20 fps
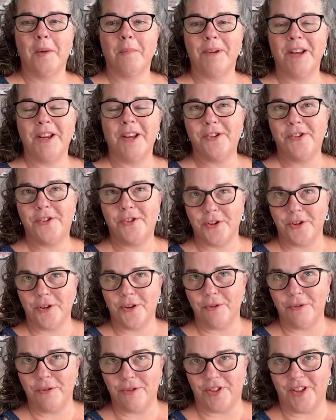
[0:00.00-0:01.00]
But I
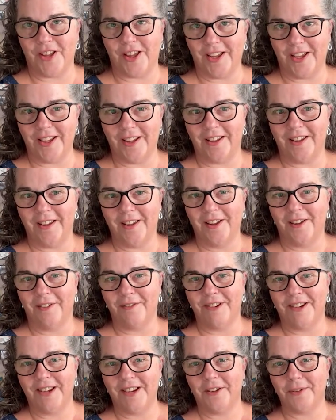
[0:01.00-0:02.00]
do think
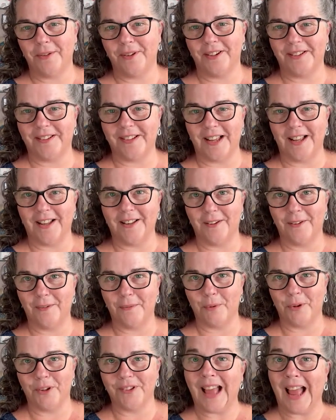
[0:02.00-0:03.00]
we need to understand
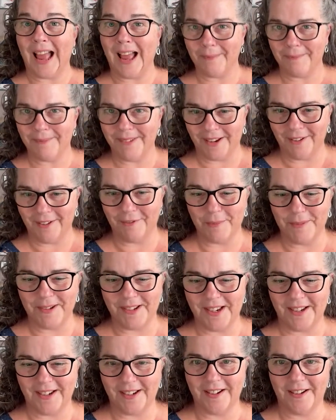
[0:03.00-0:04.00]
what's happening from a
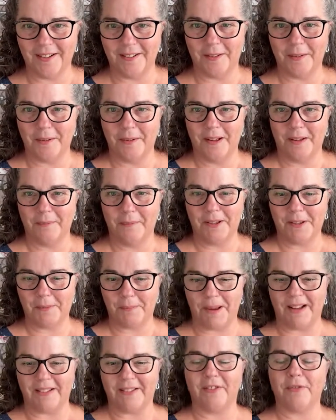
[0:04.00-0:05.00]
technical
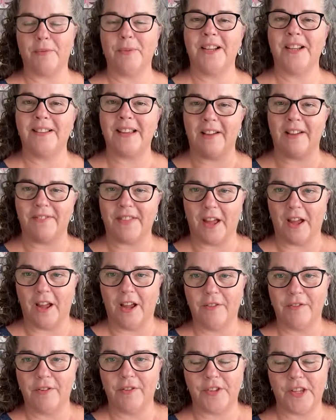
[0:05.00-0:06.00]
perspective. We need to have that
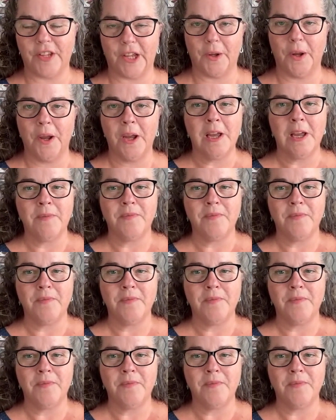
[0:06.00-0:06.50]
overview.